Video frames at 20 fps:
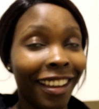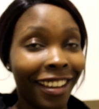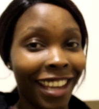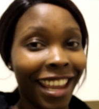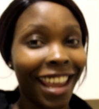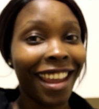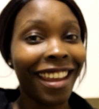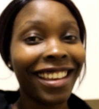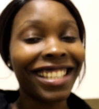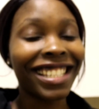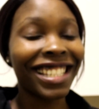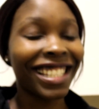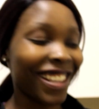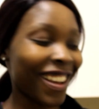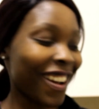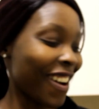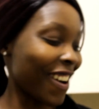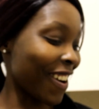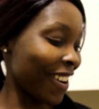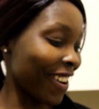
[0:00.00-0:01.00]
Okay,
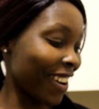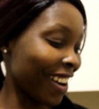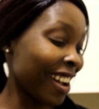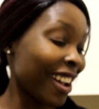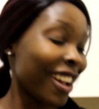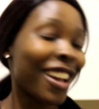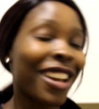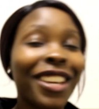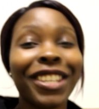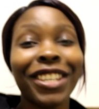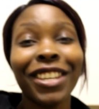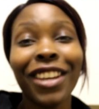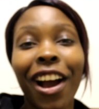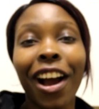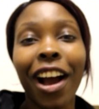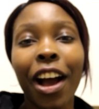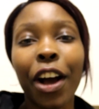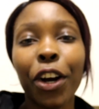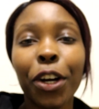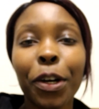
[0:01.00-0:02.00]
so yeah,
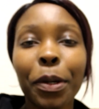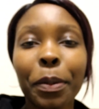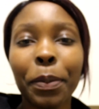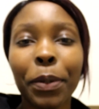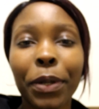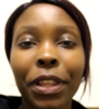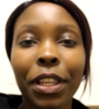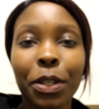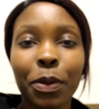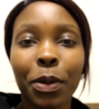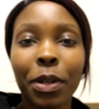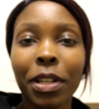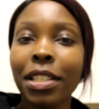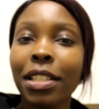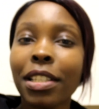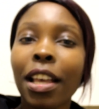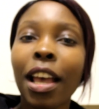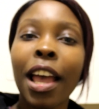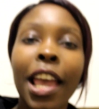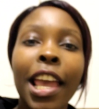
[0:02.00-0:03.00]
I hope this was